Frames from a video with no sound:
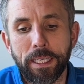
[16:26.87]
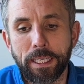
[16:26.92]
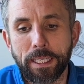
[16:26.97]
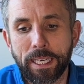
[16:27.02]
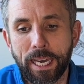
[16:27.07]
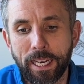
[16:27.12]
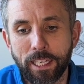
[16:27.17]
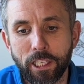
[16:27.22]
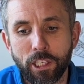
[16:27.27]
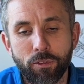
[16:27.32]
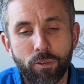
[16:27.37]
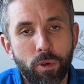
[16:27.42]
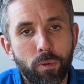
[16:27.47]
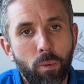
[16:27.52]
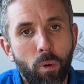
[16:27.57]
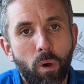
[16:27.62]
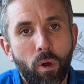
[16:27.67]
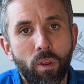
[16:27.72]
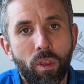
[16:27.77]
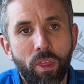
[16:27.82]
Can you
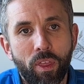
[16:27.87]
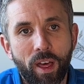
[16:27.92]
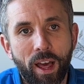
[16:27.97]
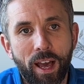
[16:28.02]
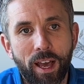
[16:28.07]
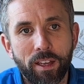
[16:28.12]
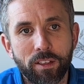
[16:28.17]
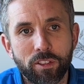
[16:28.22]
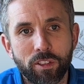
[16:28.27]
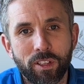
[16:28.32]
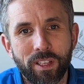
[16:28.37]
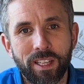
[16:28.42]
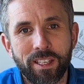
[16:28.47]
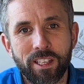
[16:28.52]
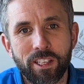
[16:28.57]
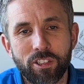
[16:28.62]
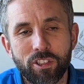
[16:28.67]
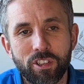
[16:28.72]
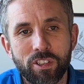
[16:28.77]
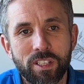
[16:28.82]
reward that? So then
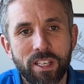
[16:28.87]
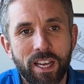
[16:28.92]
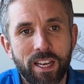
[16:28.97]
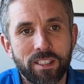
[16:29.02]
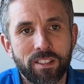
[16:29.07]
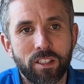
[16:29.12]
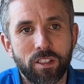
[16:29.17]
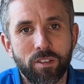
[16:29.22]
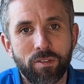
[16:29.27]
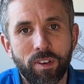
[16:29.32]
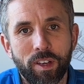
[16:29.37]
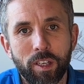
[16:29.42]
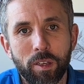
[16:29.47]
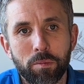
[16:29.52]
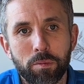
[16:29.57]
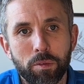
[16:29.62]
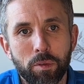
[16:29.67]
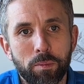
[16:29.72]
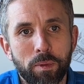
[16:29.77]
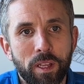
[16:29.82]
they just start to
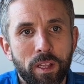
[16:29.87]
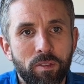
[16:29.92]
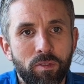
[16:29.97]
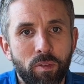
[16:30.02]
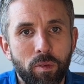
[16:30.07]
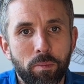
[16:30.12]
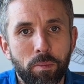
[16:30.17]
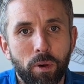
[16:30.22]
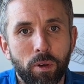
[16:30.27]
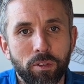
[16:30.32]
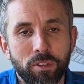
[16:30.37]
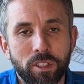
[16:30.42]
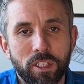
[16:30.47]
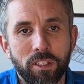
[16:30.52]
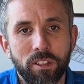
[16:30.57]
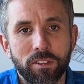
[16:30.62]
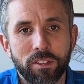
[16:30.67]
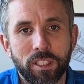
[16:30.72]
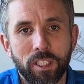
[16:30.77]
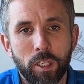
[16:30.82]
develop some of their football
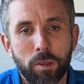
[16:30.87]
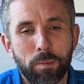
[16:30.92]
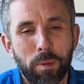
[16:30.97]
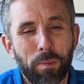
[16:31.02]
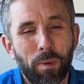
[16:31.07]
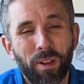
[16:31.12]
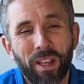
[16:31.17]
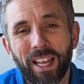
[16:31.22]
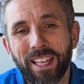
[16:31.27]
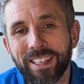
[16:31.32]
skills a little bit more.